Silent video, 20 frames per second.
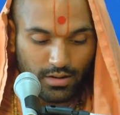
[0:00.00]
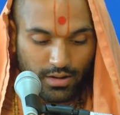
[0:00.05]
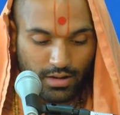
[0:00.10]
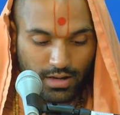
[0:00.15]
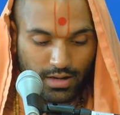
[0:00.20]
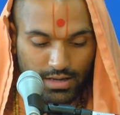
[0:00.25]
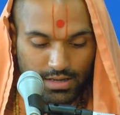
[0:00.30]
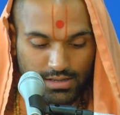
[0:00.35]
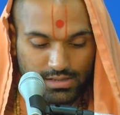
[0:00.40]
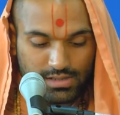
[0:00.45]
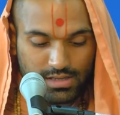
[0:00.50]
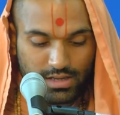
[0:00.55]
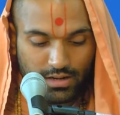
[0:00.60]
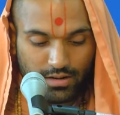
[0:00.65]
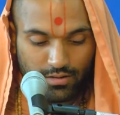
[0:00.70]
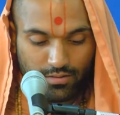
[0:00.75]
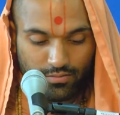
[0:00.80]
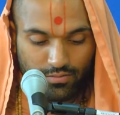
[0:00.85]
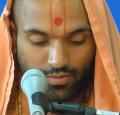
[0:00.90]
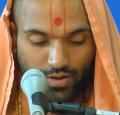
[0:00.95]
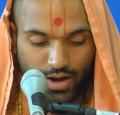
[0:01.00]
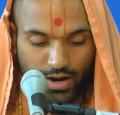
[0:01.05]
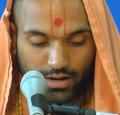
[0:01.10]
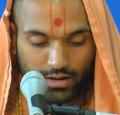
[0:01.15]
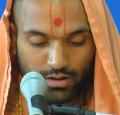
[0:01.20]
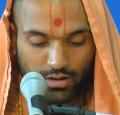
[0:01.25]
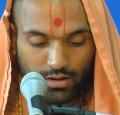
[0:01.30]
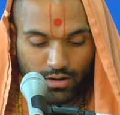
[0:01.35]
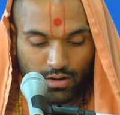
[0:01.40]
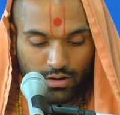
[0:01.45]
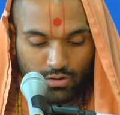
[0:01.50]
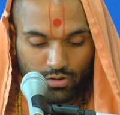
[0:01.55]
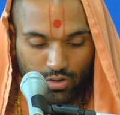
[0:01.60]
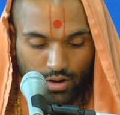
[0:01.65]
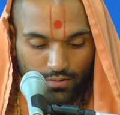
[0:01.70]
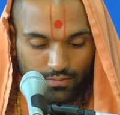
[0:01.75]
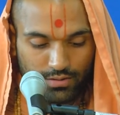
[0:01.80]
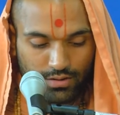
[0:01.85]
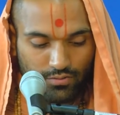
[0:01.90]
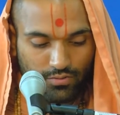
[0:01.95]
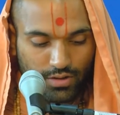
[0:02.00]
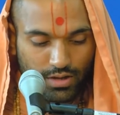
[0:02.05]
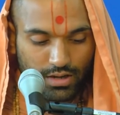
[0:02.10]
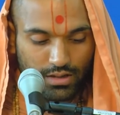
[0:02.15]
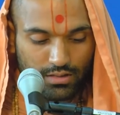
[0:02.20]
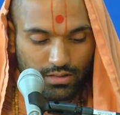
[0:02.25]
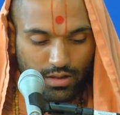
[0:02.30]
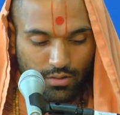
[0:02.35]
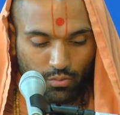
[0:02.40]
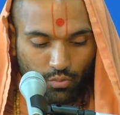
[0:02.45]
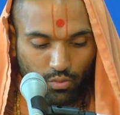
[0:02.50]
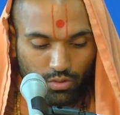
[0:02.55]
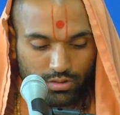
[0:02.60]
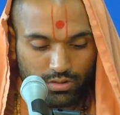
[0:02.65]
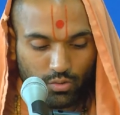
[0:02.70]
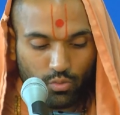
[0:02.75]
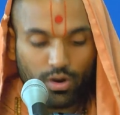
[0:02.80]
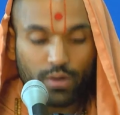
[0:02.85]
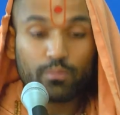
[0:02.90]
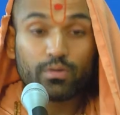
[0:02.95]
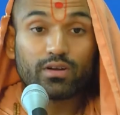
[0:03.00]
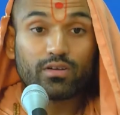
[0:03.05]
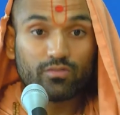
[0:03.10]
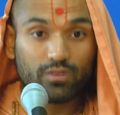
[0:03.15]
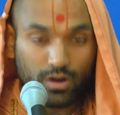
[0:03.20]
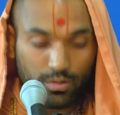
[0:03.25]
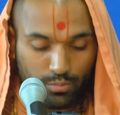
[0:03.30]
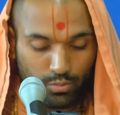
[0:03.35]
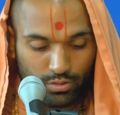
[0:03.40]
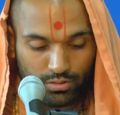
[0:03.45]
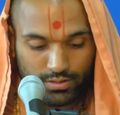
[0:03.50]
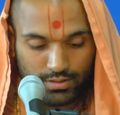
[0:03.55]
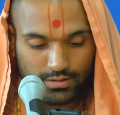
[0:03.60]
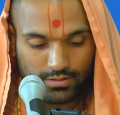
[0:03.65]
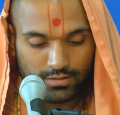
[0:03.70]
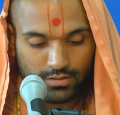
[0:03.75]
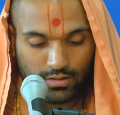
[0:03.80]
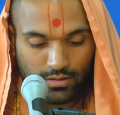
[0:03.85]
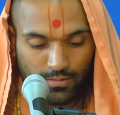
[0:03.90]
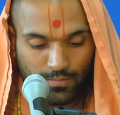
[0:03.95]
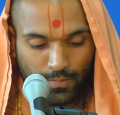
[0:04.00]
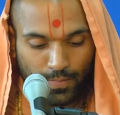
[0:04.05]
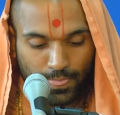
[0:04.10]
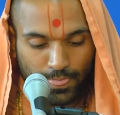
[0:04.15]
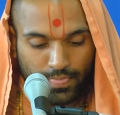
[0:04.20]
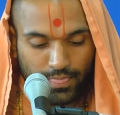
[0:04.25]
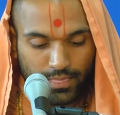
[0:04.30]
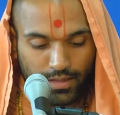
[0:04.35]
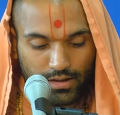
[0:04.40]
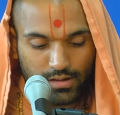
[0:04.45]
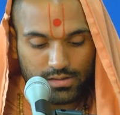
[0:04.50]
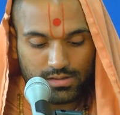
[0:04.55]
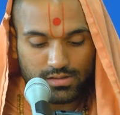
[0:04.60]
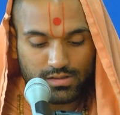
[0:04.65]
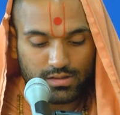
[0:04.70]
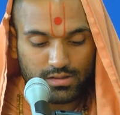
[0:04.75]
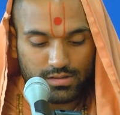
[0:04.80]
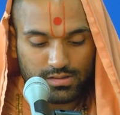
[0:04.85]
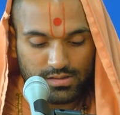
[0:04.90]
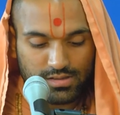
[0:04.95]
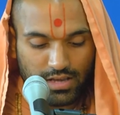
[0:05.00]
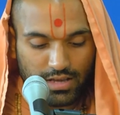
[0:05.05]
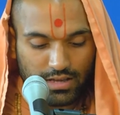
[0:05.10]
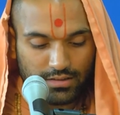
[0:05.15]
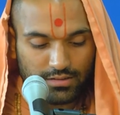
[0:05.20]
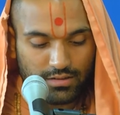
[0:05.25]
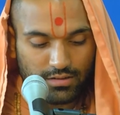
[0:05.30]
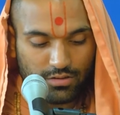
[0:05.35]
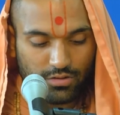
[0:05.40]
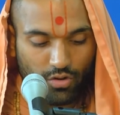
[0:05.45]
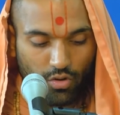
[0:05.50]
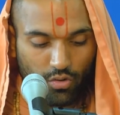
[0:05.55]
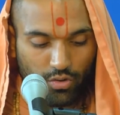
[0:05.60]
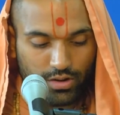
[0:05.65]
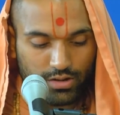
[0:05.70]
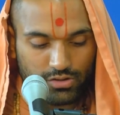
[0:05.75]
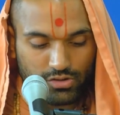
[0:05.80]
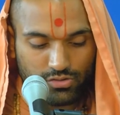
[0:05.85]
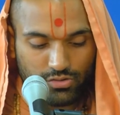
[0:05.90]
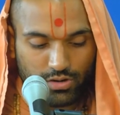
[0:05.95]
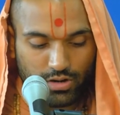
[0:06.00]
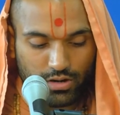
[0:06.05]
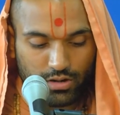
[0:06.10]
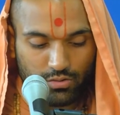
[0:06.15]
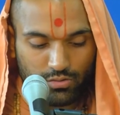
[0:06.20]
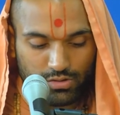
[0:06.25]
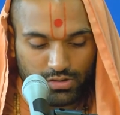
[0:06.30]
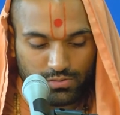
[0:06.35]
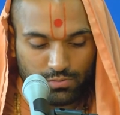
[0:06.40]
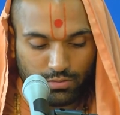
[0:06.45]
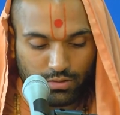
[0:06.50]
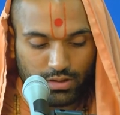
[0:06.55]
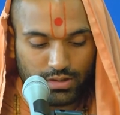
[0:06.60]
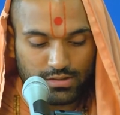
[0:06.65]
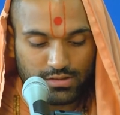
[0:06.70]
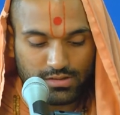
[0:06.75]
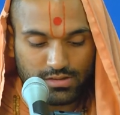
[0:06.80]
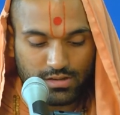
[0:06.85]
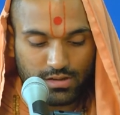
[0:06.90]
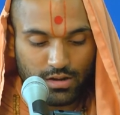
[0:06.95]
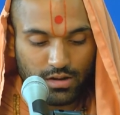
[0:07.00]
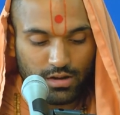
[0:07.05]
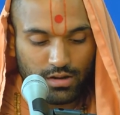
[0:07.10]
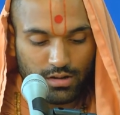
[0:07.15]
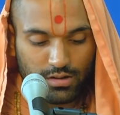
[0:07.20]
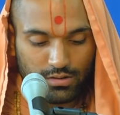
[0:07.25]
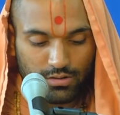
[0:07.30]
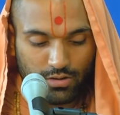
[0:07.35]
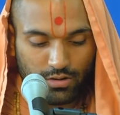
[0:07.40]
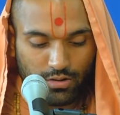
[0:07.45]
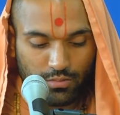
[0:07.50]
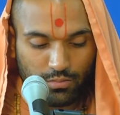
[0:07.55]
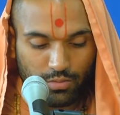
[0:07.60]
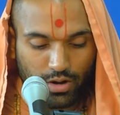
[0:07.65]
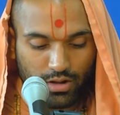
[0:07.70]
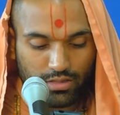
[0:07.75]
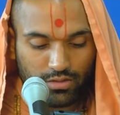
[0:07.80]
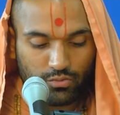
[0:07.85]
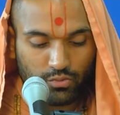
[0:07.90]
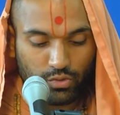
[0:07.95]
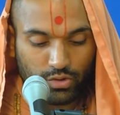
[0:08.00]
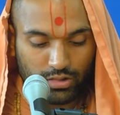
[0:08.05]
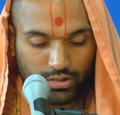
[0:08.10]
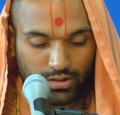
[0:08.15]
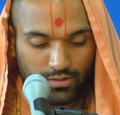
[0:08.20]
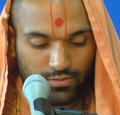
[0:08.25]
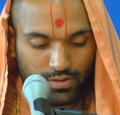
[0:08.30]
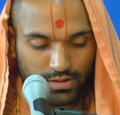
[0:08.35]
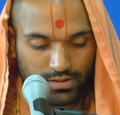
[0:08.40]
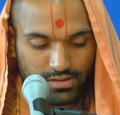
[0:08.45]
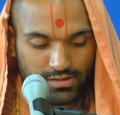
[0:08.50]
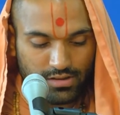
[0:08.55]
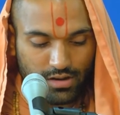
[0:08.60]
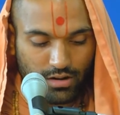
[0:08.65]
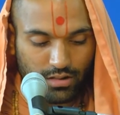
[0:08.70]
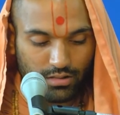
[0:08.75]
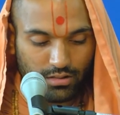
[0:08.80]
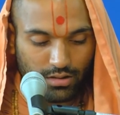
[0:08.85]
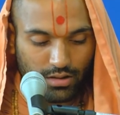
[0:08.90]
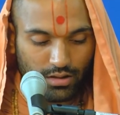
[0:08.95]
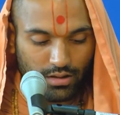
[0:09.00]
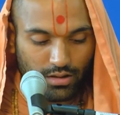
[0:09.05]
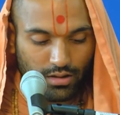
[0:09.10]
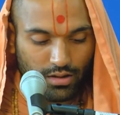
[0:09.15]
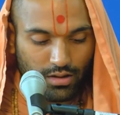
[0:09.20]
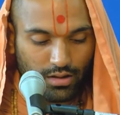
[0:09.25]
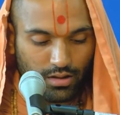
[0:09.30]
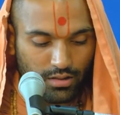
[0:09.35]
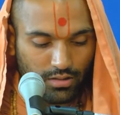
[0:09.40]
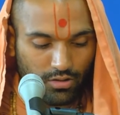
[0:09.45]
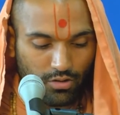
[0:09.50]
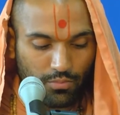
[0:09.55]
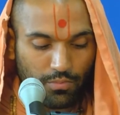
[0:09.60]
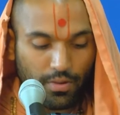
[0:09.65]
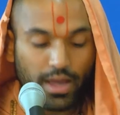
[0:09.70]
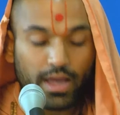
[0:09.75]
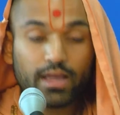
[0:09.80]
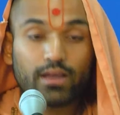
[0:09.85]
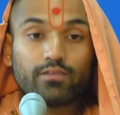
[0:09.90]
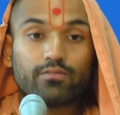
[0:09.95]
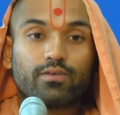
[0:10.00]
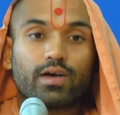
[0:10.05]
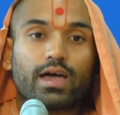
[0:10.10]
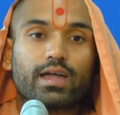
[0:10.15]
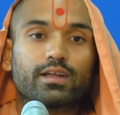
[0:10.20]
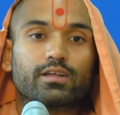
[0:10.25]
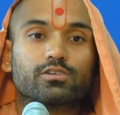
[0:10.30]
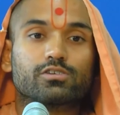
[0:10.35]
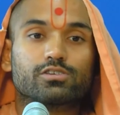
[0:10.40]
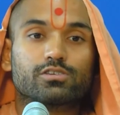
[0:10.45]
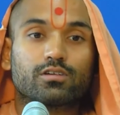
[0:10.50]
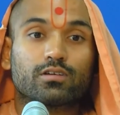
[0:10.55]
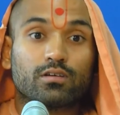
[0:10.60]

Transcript: He said, In fact, you have defeated them with the weapon of humbleness. Thus, the saints, knowing Srihari was pleased, took a breath of relief and suddenly their pain vanished.